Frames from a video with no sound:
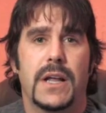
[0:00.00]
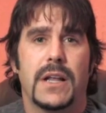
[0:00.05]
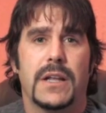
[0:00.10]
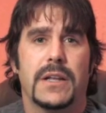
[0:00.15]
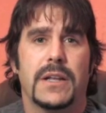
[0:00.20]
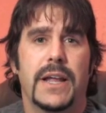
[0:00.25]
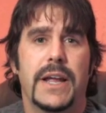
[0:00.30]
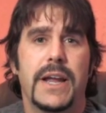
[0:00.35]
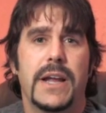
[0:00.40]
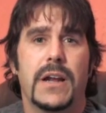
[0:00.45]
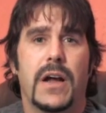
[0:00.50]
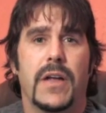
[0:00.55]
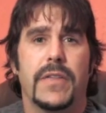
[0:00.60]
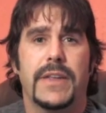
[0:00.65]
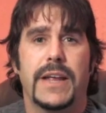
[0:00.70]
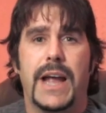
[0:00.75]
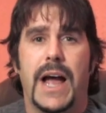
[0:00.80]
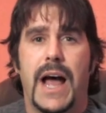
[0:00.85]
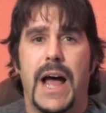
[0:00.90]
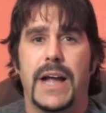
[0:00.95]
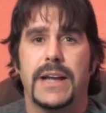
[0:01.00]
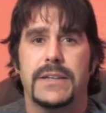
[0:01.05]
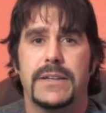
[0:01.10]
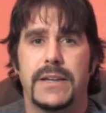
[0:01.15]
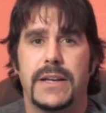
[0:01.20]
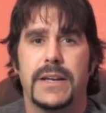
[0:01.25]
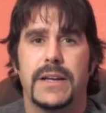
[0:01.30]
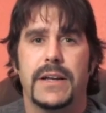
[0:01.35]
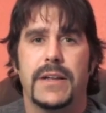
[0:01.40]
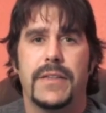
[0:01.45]
lean on the
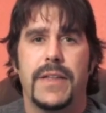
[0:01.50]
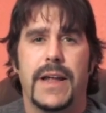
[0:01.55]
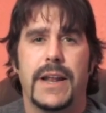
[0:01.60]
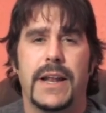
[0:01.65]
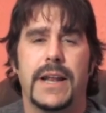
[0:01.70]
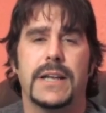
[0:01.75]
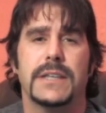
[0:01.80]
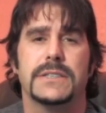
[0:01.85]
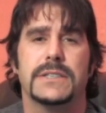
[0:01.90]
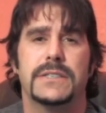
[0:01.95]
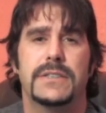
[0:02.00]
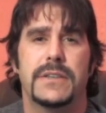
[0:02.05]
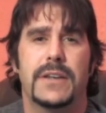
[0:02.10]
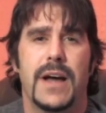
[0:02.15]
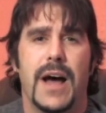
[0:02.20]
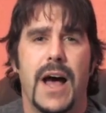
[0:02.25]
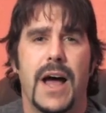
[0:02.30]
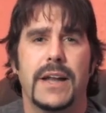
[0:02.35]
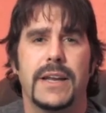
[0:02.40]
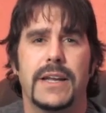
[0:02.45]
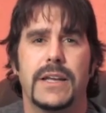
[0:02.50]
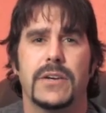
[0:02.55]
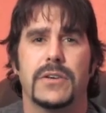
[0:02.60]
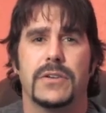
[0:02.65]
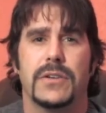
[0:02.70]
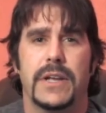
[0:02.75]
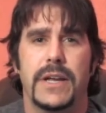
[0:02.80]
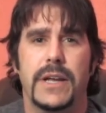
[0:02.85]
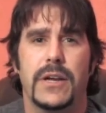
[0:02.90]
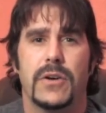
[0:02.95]
idea that it is not
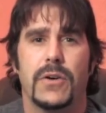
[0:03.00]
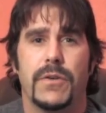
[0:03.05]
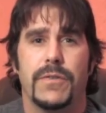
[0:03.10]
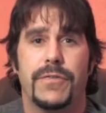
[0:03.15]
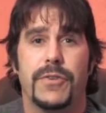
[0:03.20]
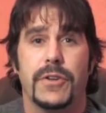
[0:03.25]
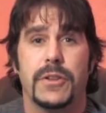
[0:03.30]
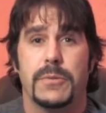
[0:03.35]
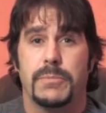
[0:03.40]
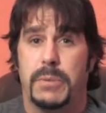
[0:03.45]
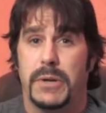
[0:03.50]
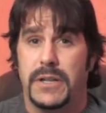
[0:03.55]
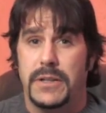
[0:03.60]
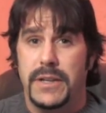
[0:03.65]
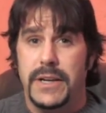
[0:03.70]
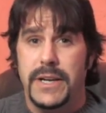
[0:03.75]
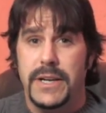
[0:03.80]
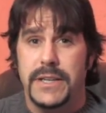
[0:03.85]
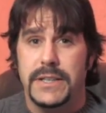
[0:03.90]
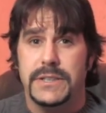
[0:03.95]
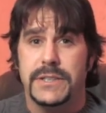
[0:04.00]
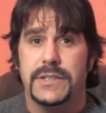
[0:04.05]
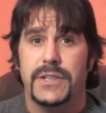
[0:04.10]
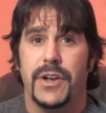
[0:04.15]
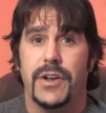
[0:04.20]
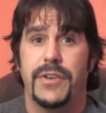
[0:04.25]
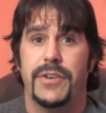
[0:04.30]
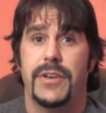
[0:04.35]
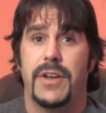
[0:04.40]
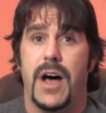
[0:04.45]
illegal for the police
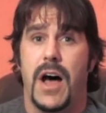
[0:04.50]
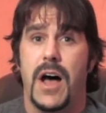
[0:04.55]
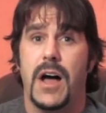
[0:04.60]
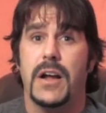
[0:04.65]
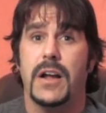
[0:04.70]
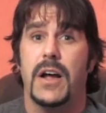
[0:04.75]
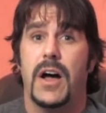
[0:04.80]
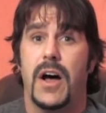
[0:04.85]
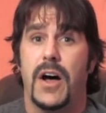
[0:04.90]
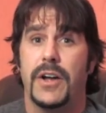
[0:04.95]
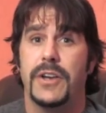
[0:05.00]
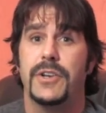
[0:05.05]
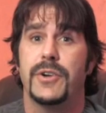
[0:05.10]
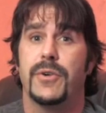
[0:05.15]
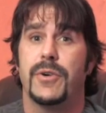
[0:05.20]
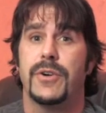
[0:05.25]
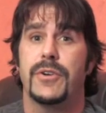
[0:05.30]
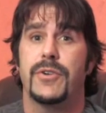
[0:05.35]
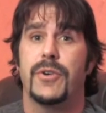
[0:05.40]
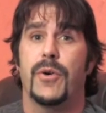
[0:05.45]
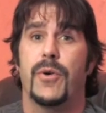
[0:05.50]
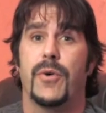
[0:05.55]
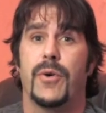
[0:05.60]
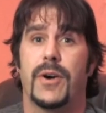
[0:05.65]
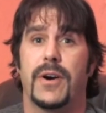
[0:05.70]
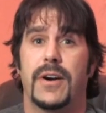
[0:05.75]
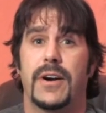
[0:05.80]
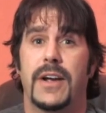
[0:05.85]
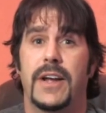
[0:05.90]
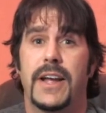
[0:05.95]
to knock on your
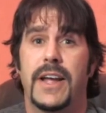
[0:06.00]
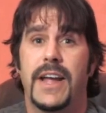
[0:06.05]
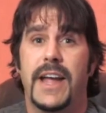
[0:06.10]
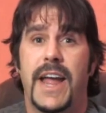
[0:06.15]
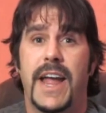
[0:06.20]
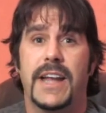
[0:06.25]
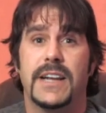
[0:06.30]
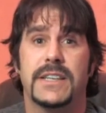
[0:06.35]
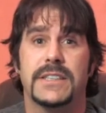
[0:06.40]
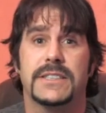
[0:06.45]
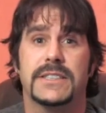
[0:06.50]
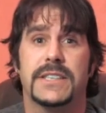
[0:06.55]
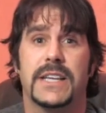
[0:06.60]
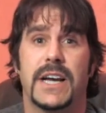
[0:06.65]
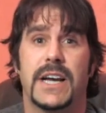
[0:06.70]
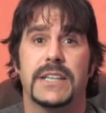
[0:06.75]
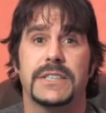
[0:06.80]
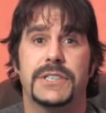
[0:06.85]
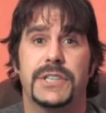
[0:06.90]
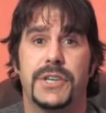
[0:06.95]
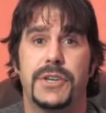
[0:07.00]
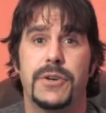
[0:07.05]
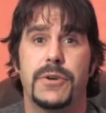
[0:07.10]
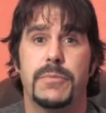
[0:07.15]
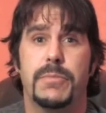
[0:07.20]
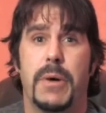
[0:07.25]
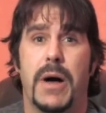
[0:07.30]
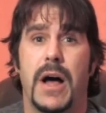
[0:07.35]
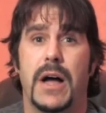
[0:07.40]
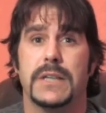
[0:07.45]
door and discuss you
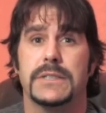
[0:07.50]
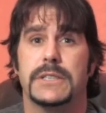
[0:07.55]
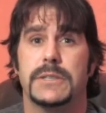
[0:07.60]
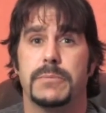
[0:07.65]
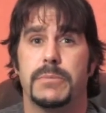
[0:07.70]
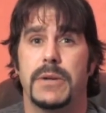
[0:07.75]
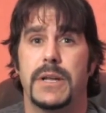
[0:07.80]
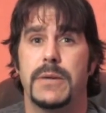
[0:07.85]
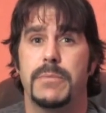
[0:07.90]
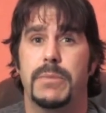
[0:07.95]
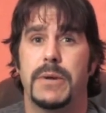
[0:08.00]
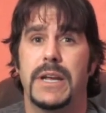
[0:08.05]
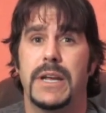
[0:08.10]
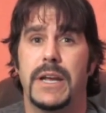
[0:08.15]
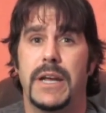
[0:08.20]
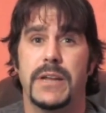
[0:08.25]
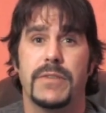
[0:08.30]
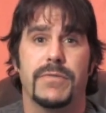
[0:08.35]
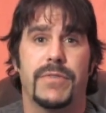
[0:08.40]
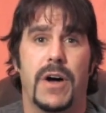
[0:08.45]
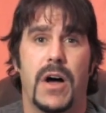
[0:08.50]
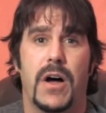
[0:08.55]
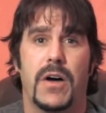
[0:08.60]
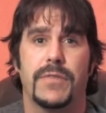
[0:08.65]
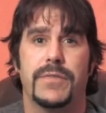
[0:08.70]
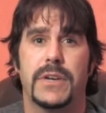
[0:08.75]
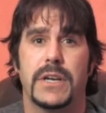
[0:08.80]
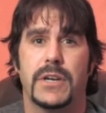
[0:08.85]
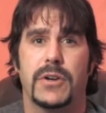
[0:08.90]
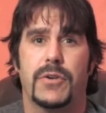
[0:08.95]
possibly being
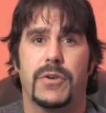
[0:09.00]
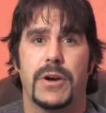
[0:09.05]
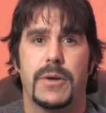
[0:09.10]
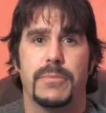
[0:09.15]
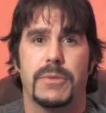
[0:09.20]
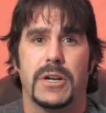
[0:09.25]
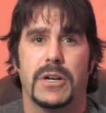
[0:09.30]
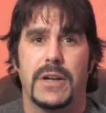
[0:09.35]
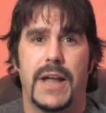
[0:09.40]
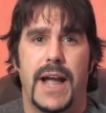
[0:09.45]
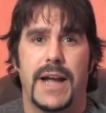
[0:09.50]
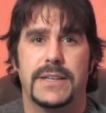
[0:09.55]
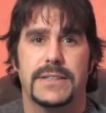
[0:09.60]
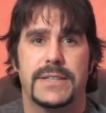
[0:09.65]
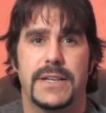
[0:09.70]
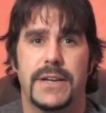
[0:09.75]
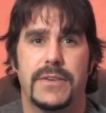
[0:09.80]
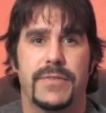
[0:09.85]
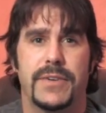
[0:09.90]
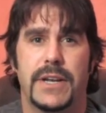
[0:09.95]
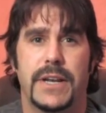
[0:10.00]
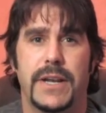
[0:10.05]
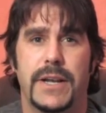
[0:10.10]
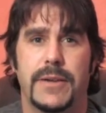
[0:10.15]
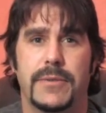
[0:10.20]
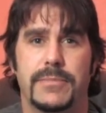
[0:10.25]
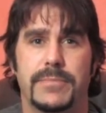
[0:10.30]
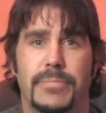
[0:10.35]
involved in criminal activity.